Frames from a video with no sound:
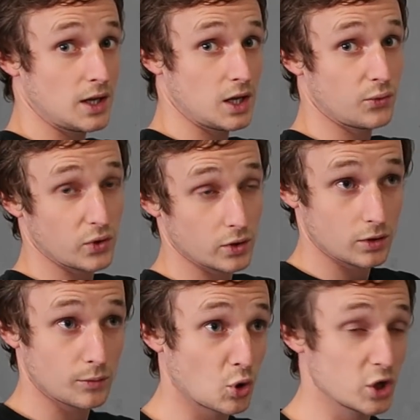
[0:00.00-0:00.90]
If
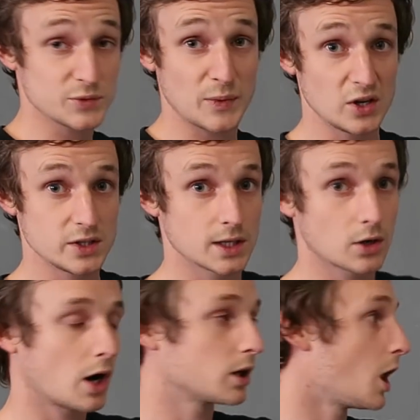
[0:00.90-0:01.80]
you're more experienced in
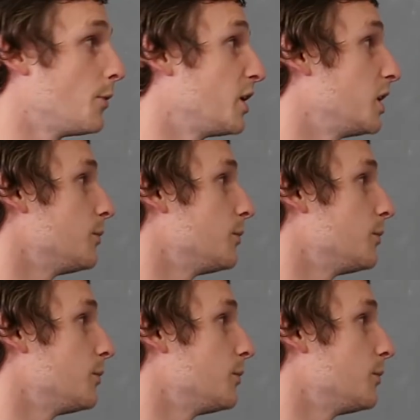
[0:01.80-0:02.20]
crack climbing,